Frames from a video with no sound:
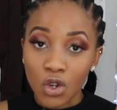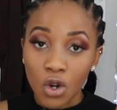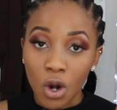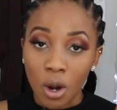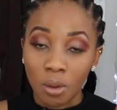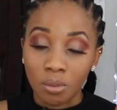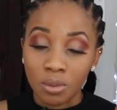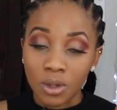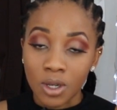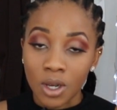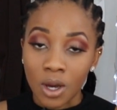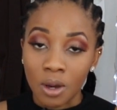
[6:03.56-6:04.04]

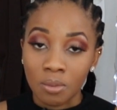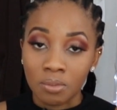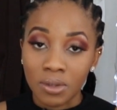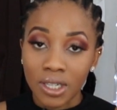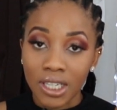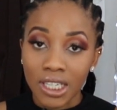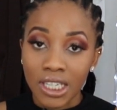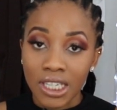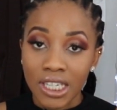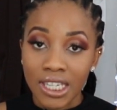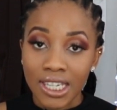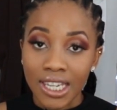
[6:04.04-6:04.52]
crop top,
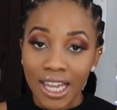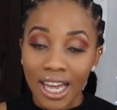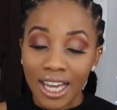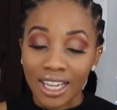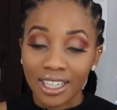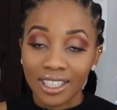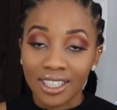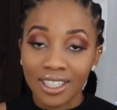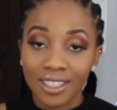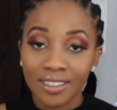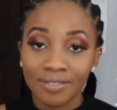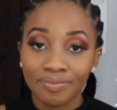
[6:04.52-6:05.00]
is
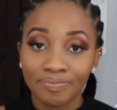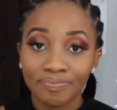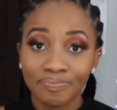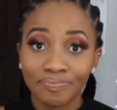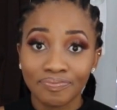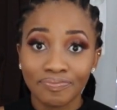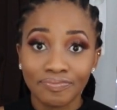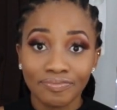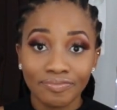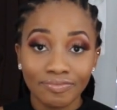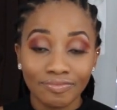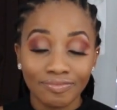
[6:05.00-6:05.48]
that
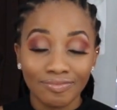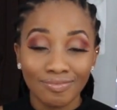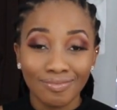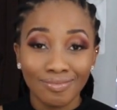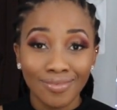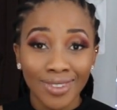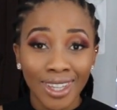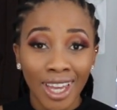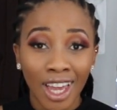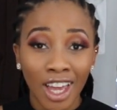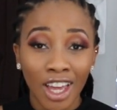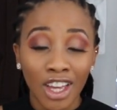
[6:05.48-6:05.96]

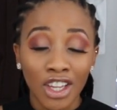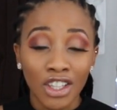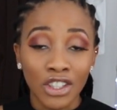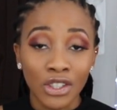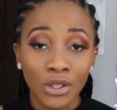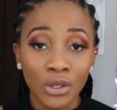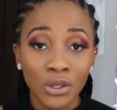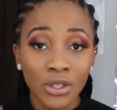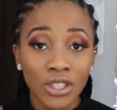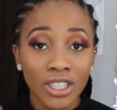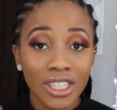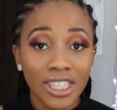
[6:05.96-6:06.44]

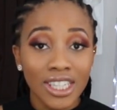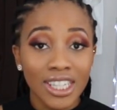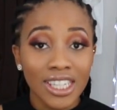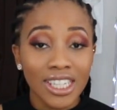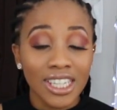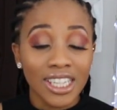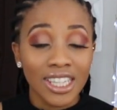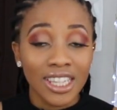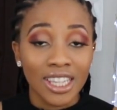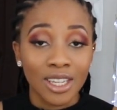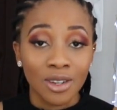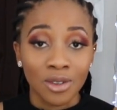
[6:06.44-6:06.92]
you could
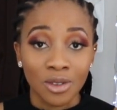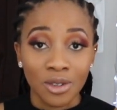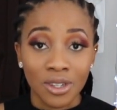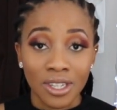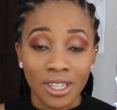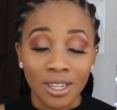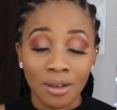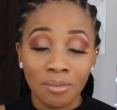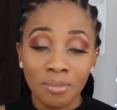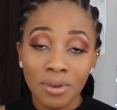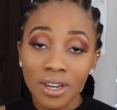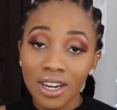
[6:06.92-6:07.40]
see there
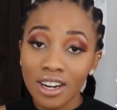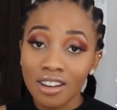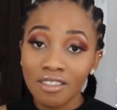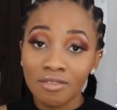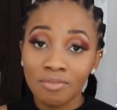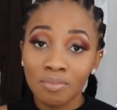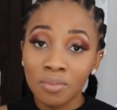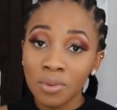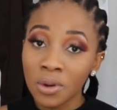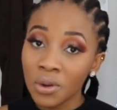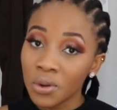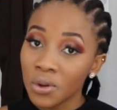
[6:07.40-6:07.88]
was a bit of
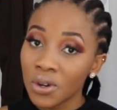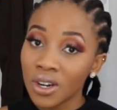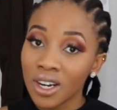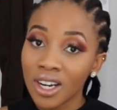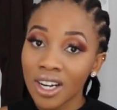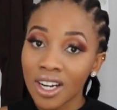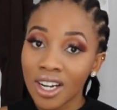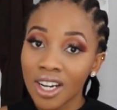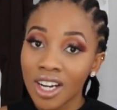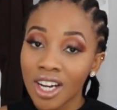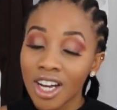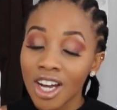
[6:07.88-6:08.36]

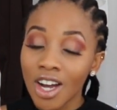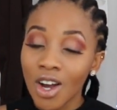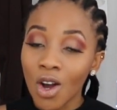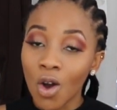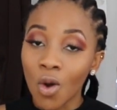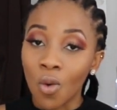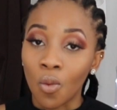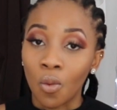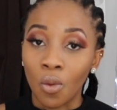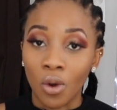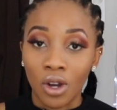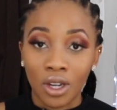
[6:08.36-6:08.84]
poor
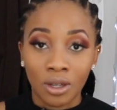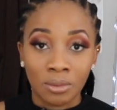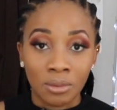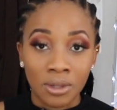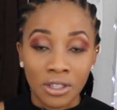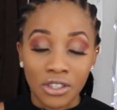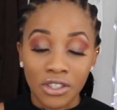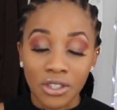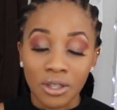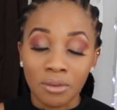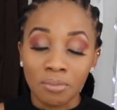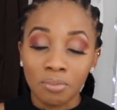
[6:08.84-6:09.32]

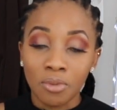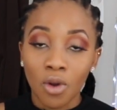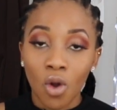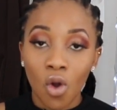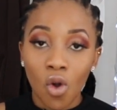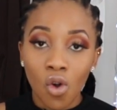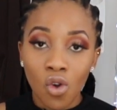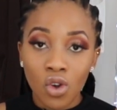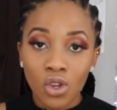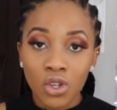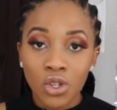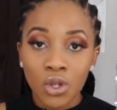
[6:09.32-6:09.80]
workmanship
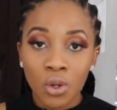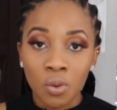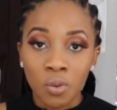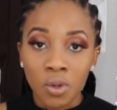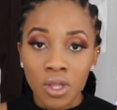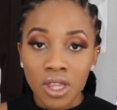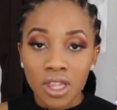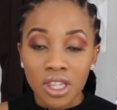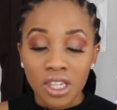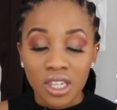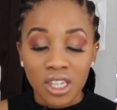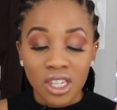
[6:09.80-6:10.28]
also
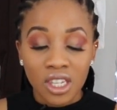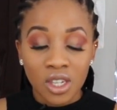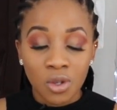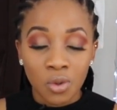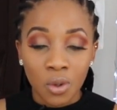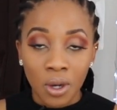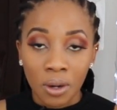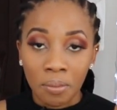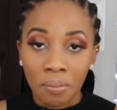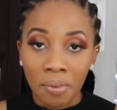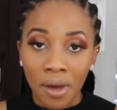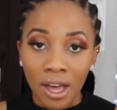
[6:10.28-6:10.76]
with the
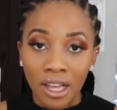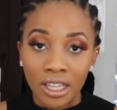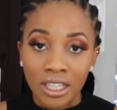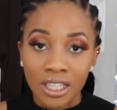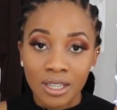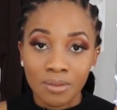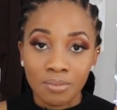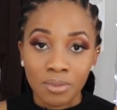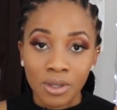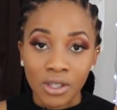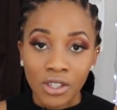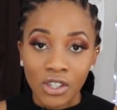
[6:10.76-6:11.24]

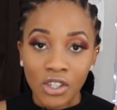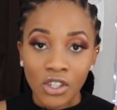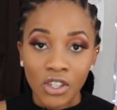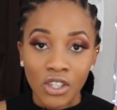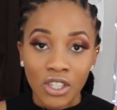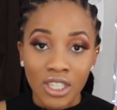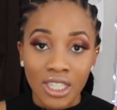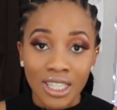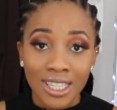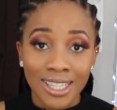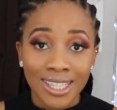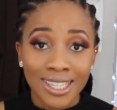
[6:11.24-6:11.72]
sweatpants,
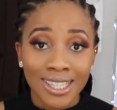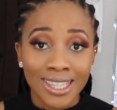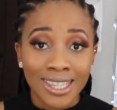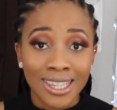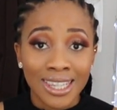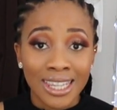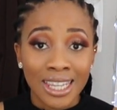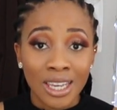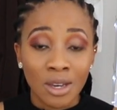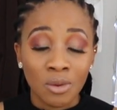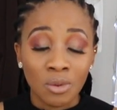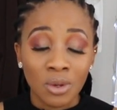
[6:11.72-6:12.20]
because
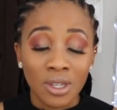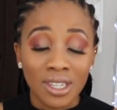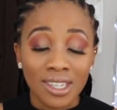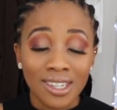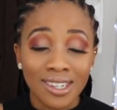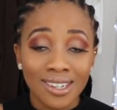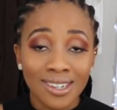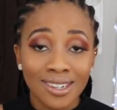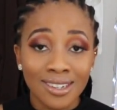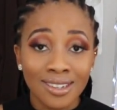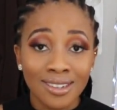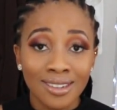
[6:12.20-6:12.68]
there was
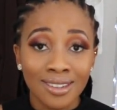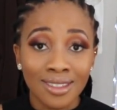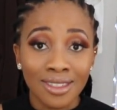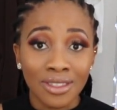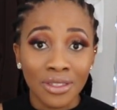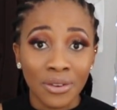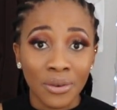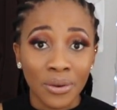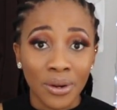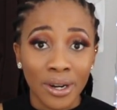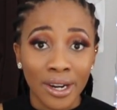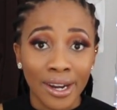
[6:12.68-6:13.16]
still
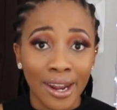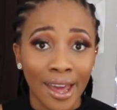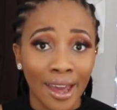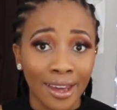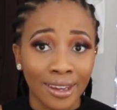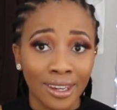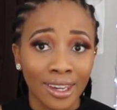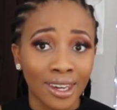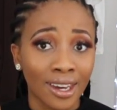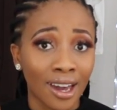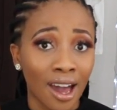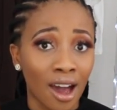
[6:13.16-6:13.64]
thread
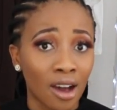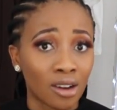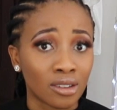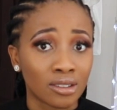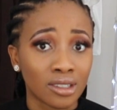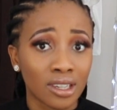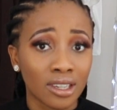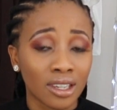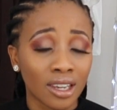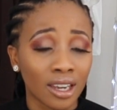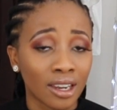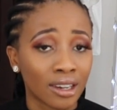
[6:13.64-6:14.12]
hanging
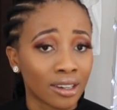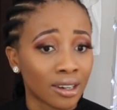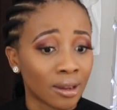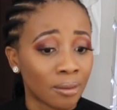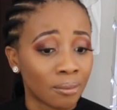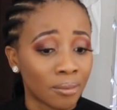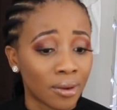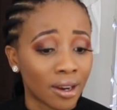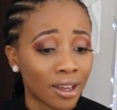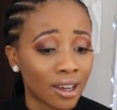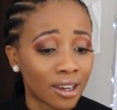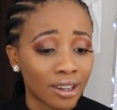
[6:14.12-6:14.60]
out, and
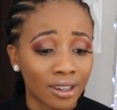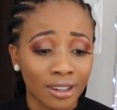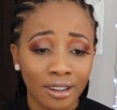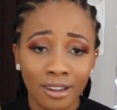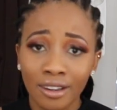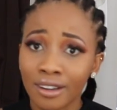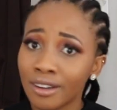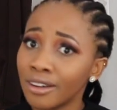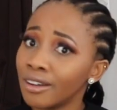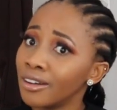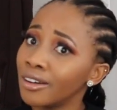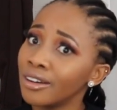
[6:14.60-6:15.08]
I'm
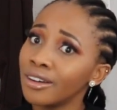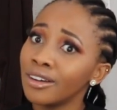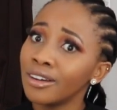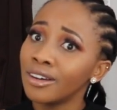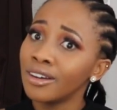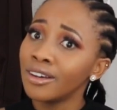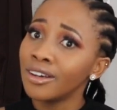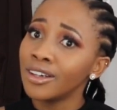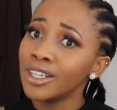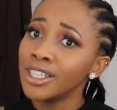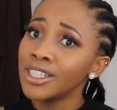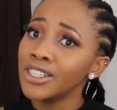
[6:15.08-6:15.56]
like,
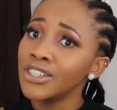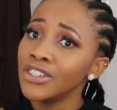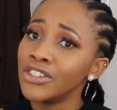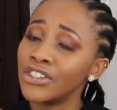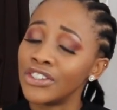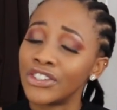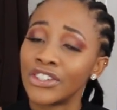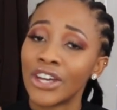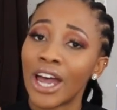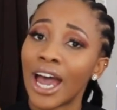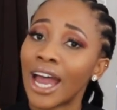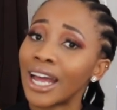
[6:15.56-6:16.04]

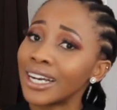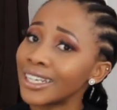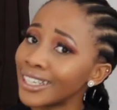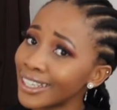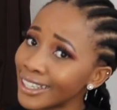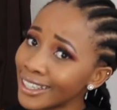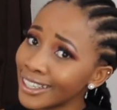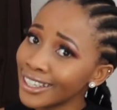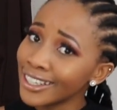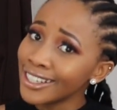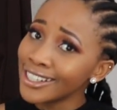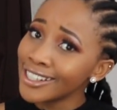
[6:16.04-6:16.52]

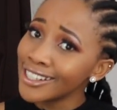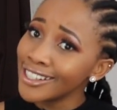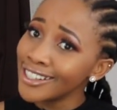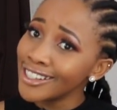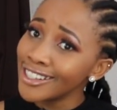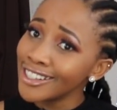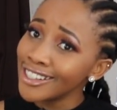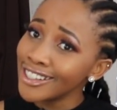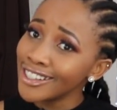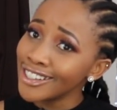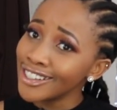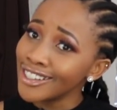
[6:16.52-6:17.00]
Jani,
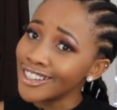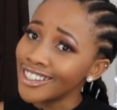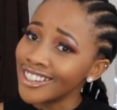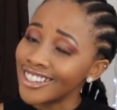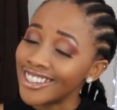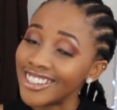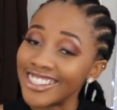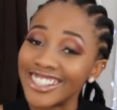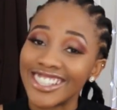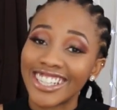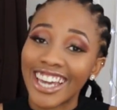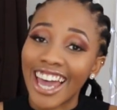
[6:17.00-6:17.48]

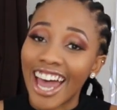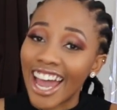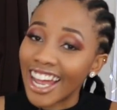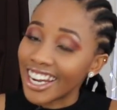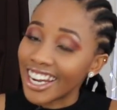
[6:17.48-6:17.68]
because